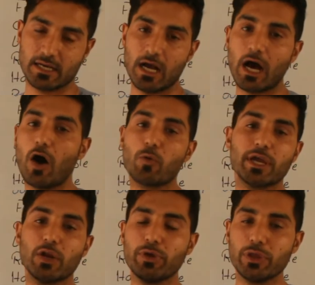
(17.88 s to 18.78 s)
How
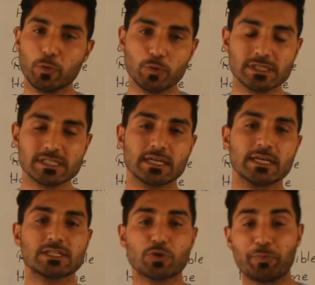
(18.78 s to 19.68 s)
can we use
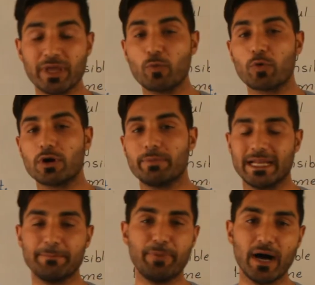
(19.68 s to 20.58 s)
to be verb
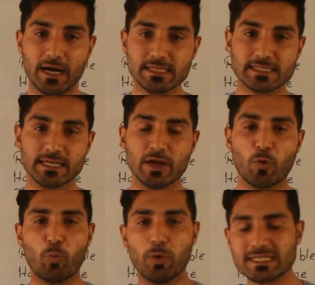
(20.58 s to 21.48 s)
in past?
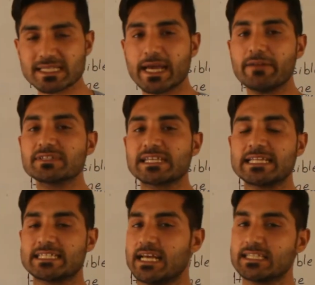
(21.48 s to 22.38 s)
What kind of
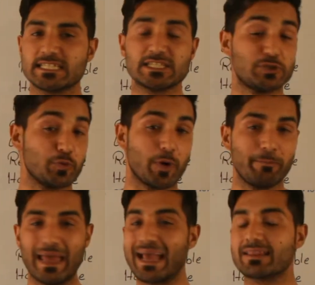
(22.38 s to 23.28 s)
sentences do we
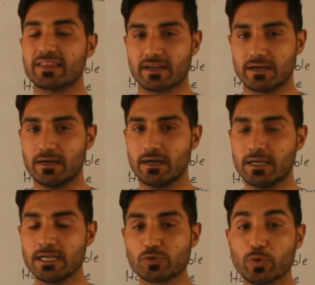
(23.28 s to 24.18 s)
make there?
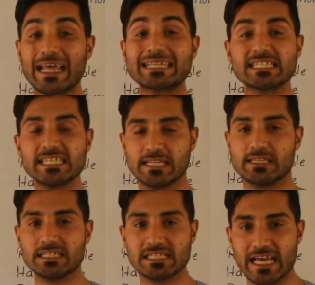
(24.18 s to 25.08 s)
So let's see in
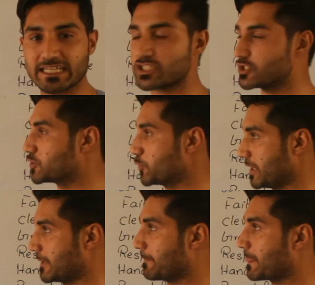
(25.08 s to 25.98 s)
this lecture
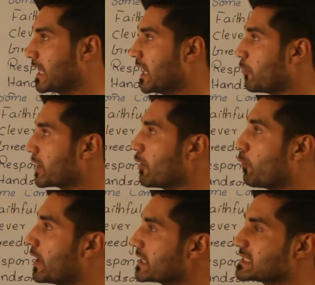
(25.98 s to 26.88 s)
today. Okay,
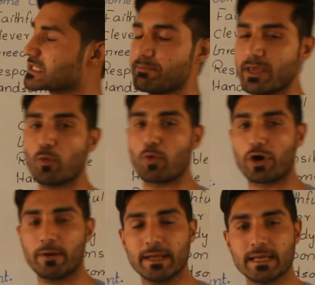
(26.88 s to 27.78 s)
what is to be
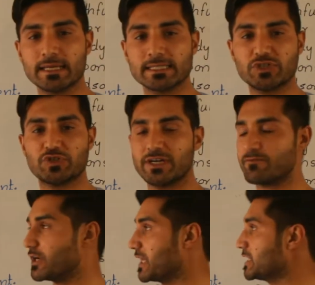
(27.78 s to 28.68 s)
verb?
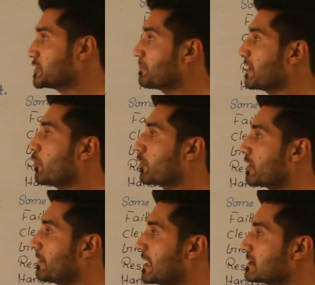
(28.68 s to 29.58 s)
Generally, to be
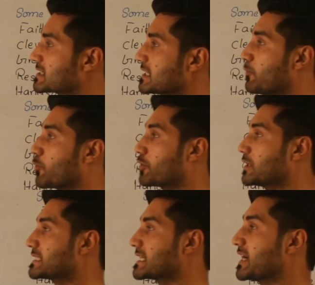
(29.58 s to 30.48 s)
verb are some
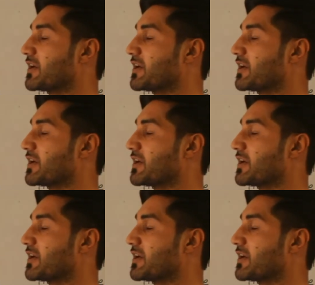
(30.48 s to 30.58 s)
words.